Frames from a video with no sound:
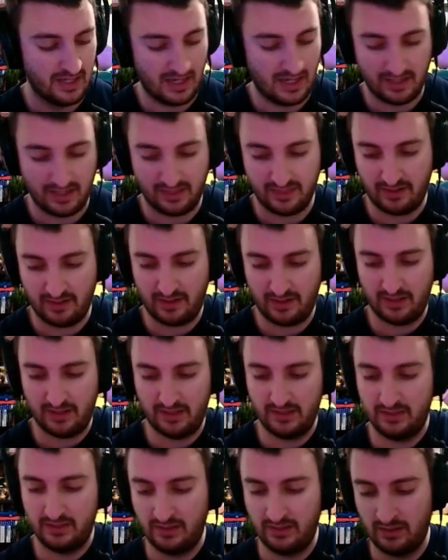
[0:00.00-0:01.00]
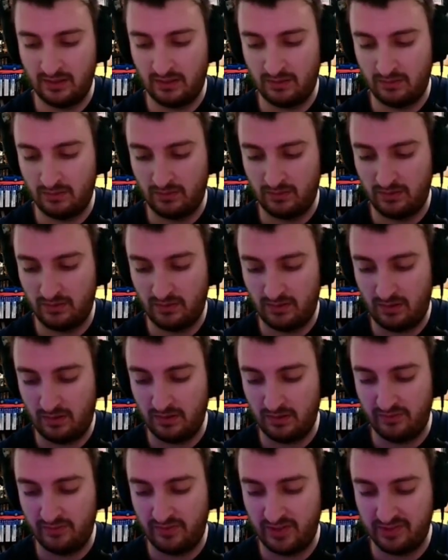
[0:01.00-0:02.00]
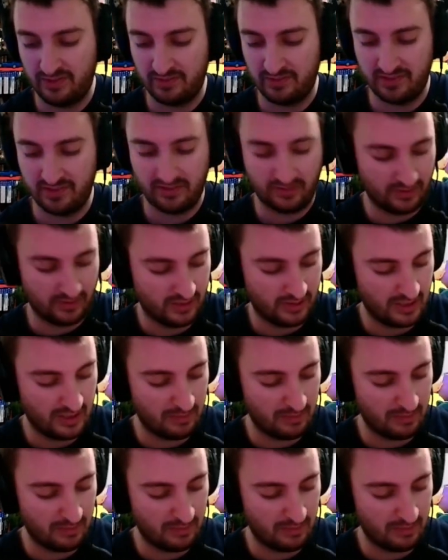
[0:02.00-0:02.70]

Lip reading: I thought, you know, all of these ones look good.